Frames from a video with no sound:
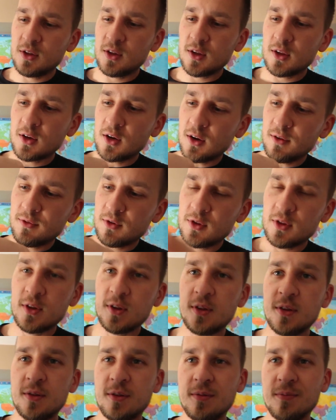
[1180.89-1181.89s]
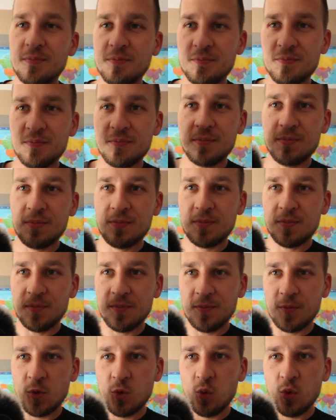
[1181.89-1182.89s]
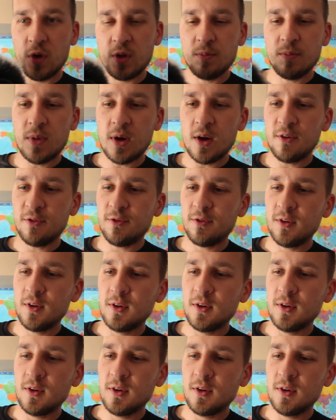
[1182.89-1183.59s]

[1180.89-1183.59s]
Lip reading: Just covers the wind muff.